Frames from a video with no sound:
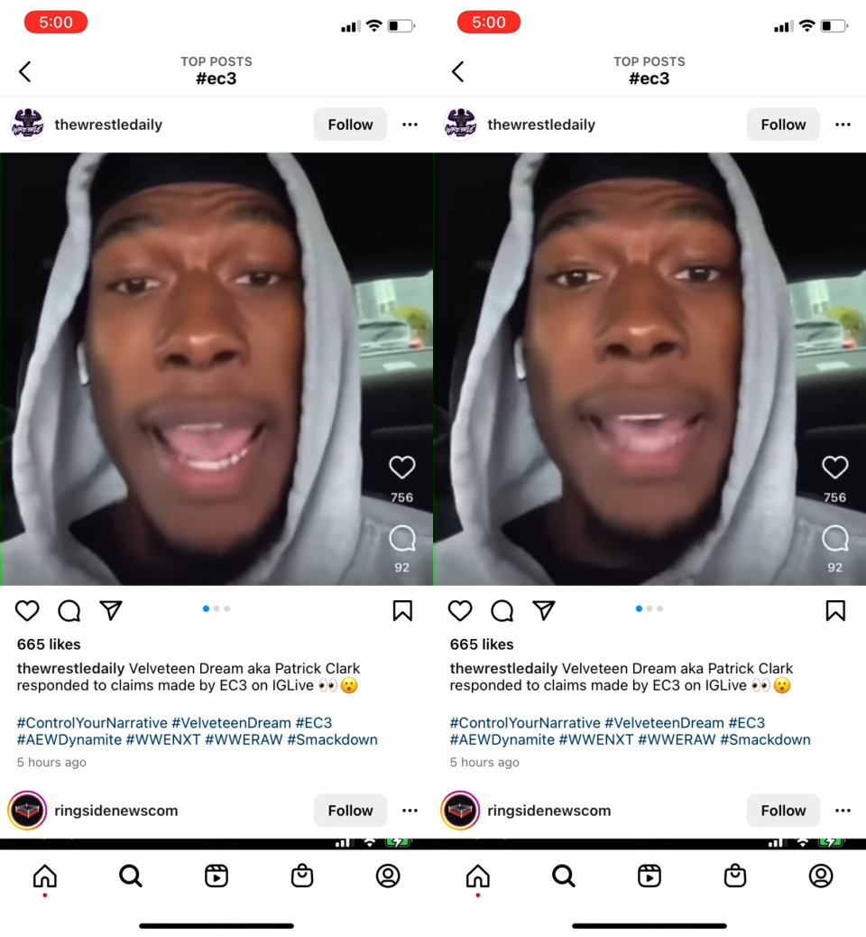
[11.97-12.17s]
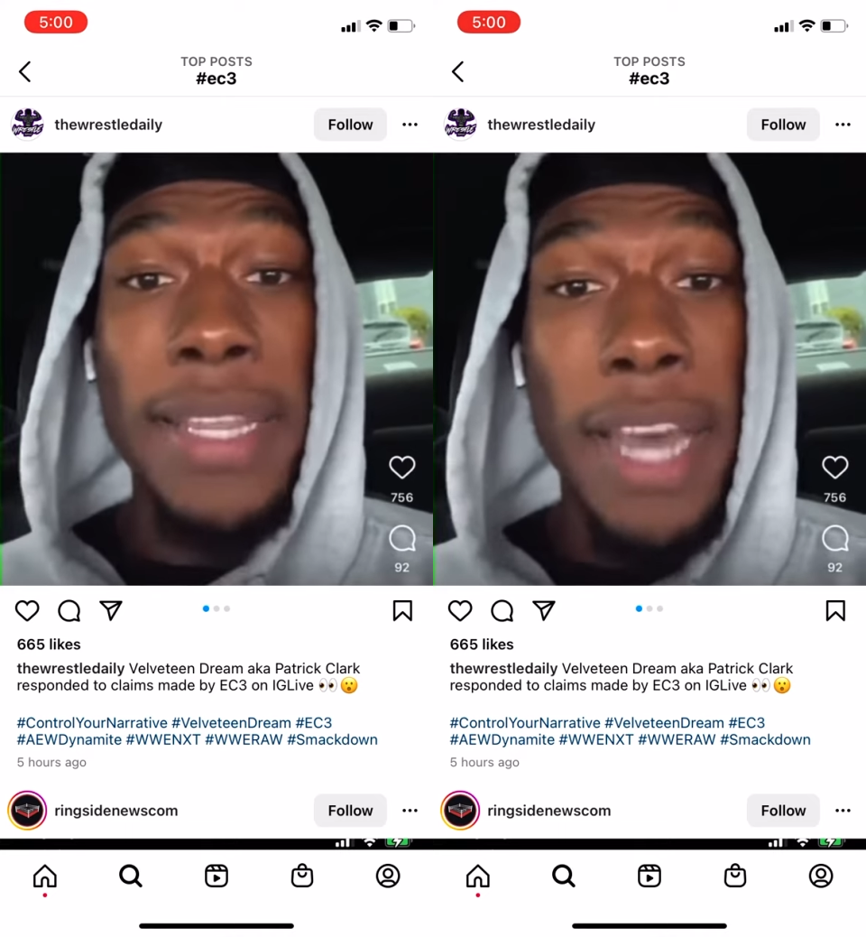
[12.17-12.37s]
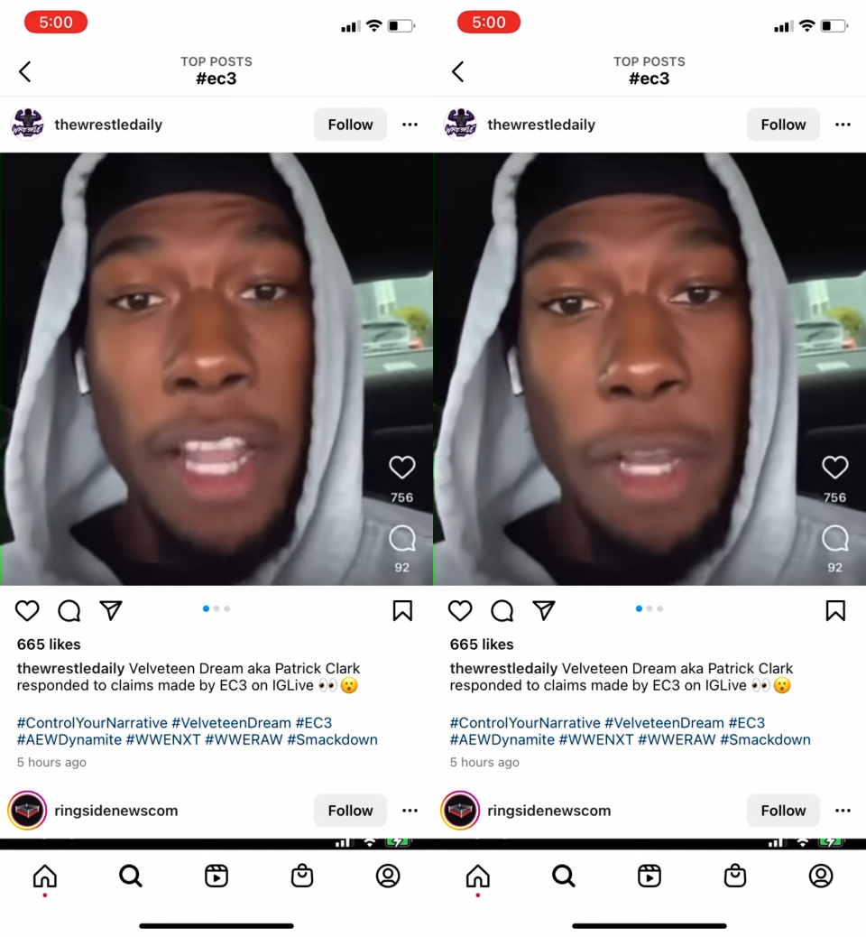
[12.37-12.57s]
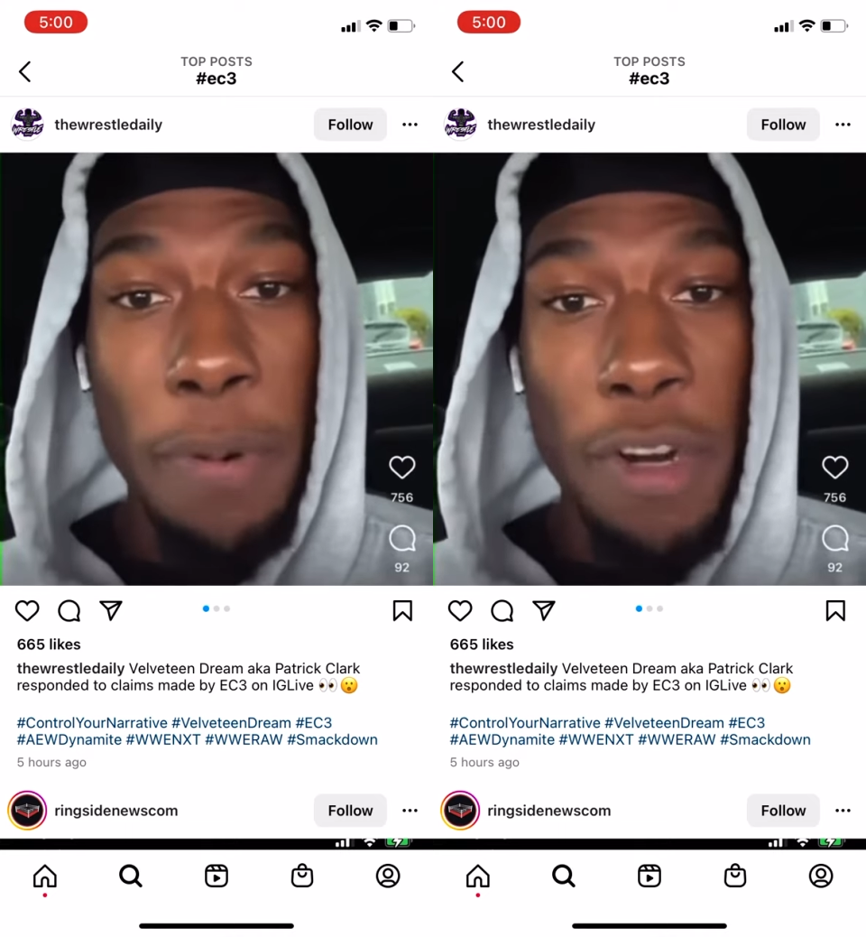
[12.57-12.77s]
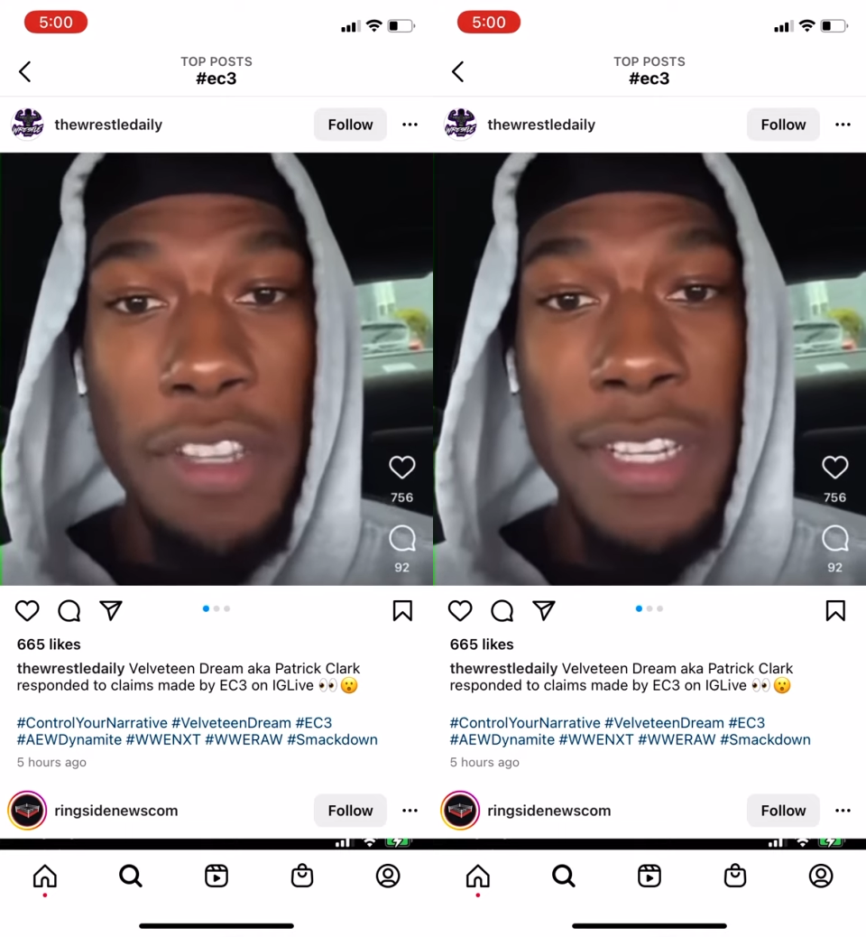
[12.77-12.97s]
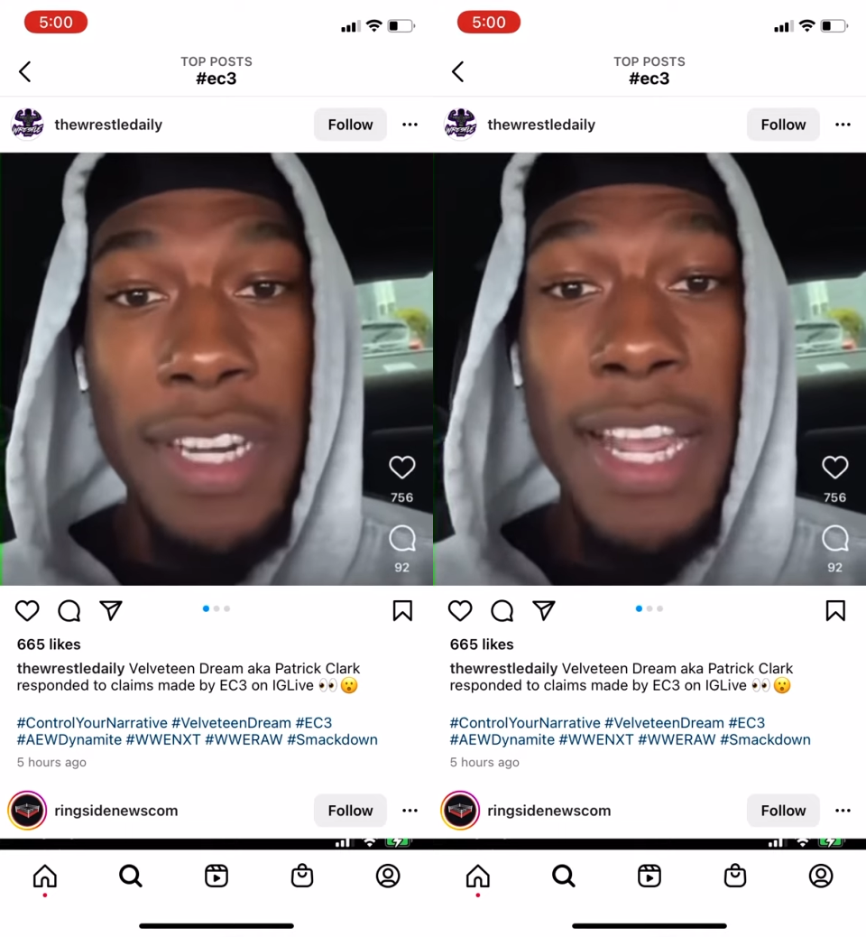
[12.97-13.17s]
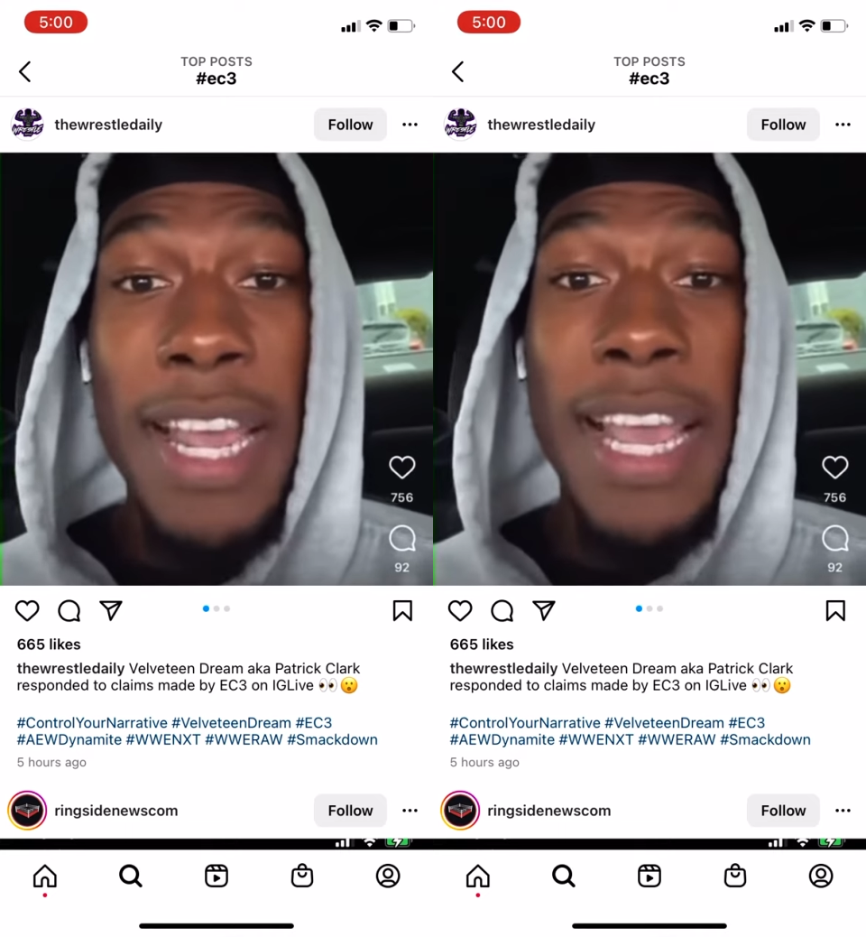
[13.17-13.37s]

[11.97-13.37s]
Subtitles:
And the other person